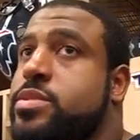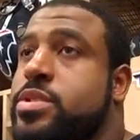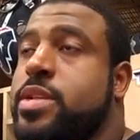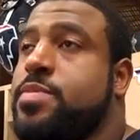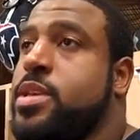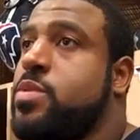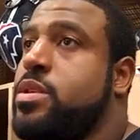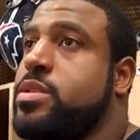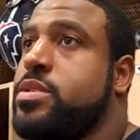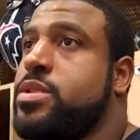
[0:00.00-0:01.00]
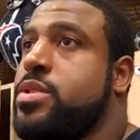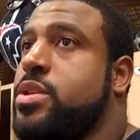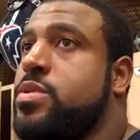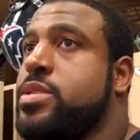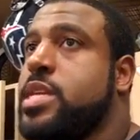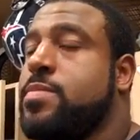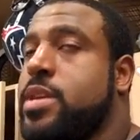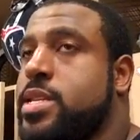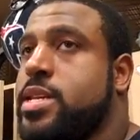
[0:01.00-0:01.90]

You know, they played well. You know, to hold a team like